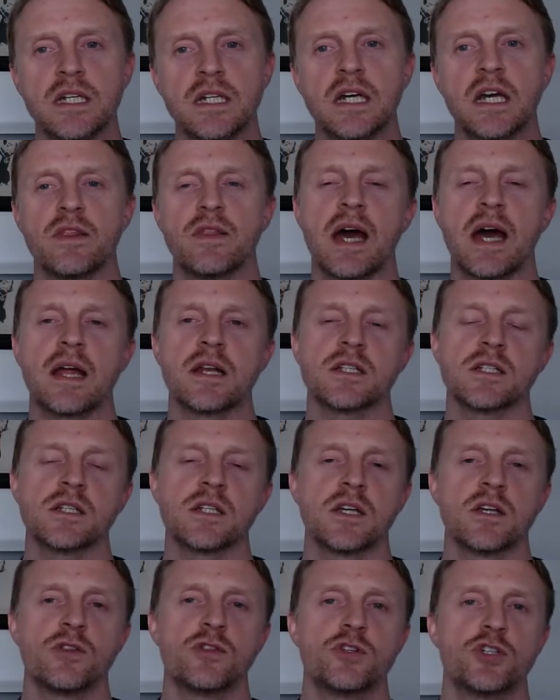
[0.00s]
that
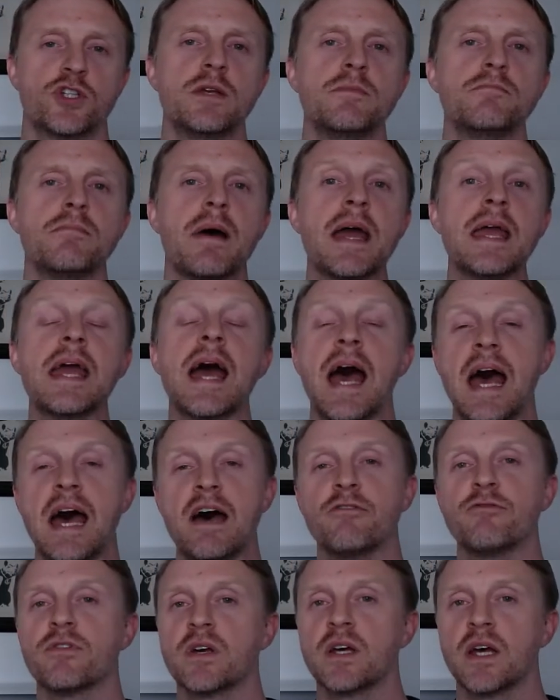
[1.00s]
she may have
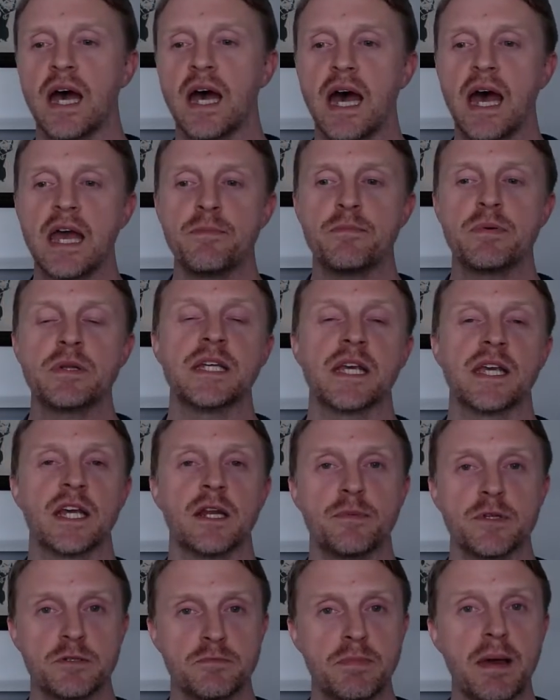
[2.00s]
a particular
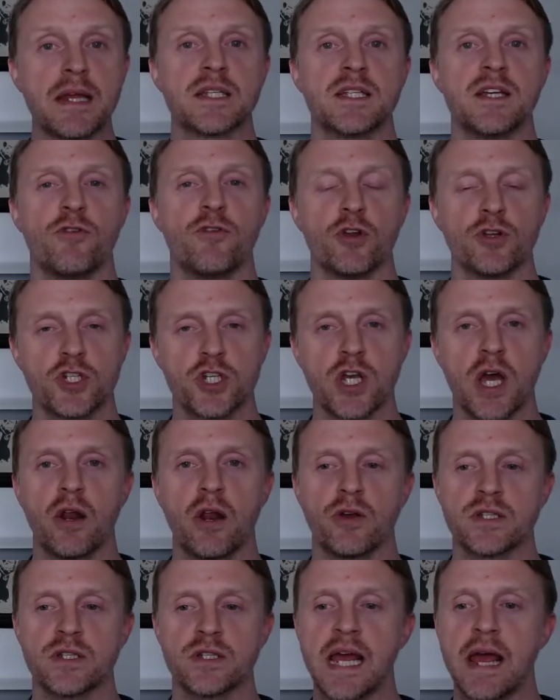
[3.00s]
perspective on Shylock
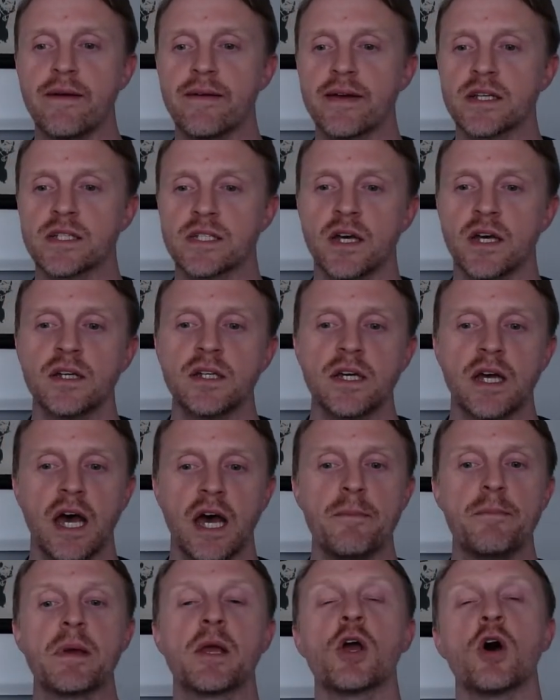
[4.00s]
as a character, and
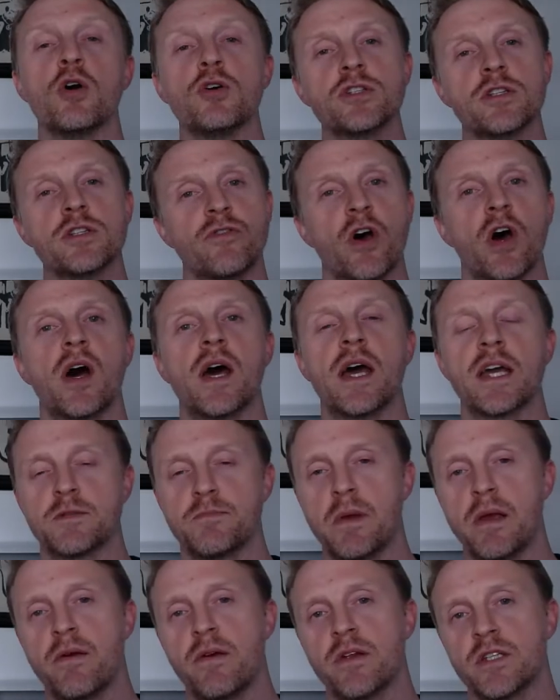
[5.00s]
because of her
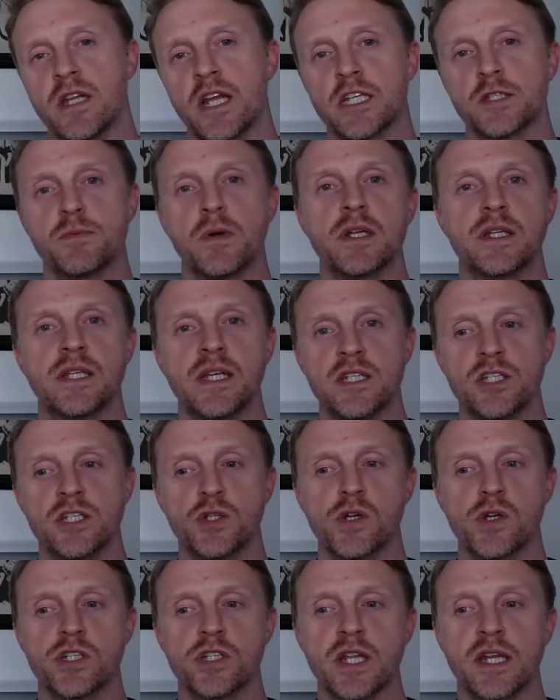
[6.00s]
experience and expertise in
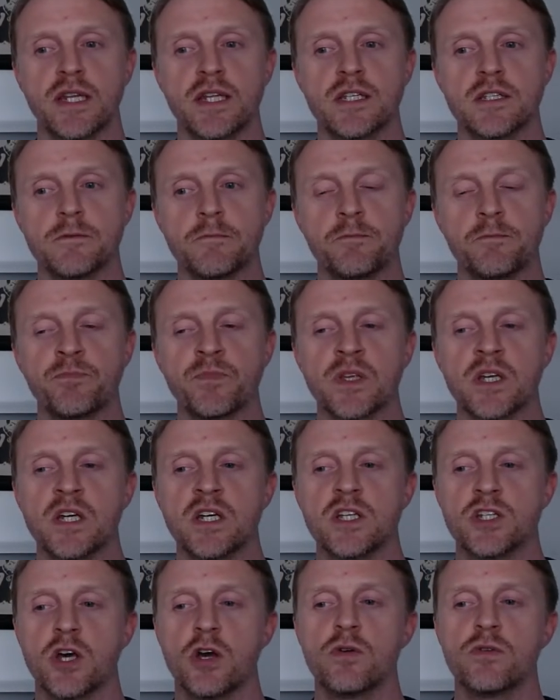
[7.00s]
Jewish studies.
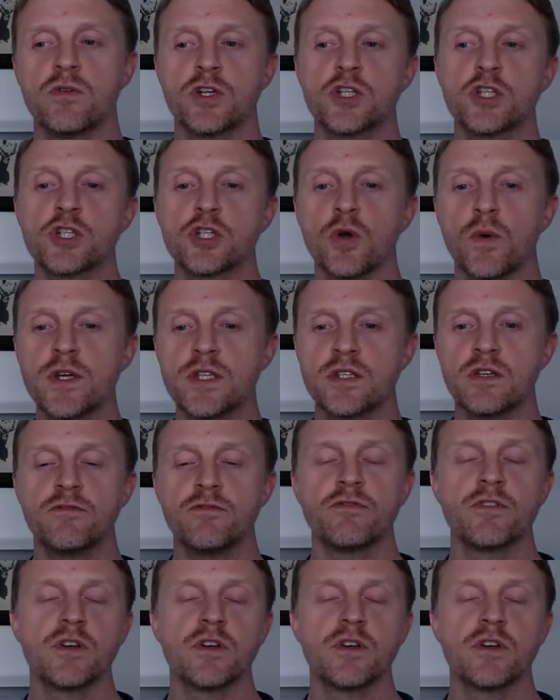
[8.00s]
So the choice of